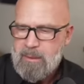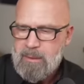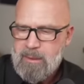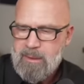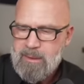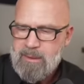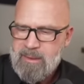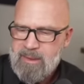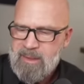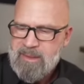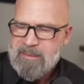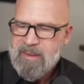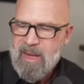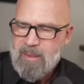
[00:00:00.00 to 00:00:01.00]
I
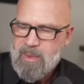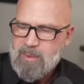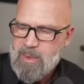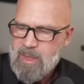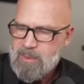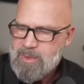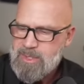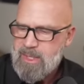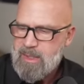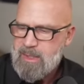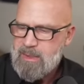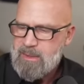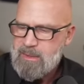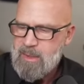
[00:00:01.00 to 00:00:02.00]
remember I was at
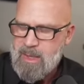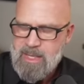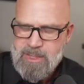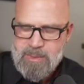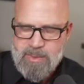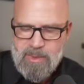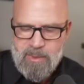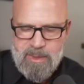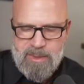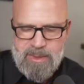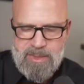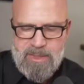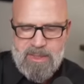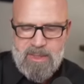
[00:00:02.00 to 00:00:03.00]
a hospital
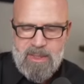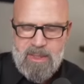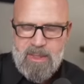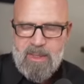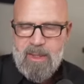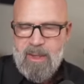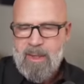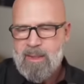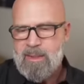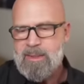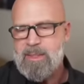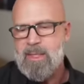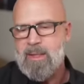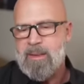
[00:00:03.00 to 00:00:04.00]
once
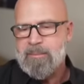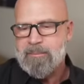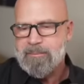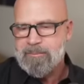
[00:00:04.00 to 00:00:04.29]
and I